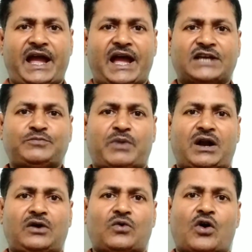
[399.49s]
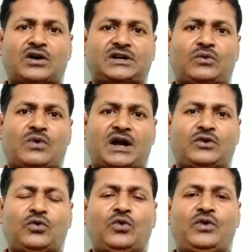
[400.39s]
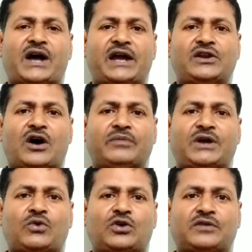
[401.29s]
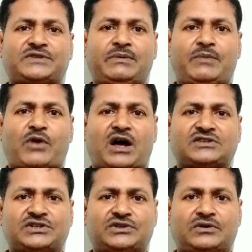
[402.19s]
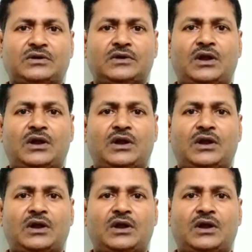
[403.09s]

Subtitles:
As per Order 1, Rule 9 of the Code of Civil Procedure,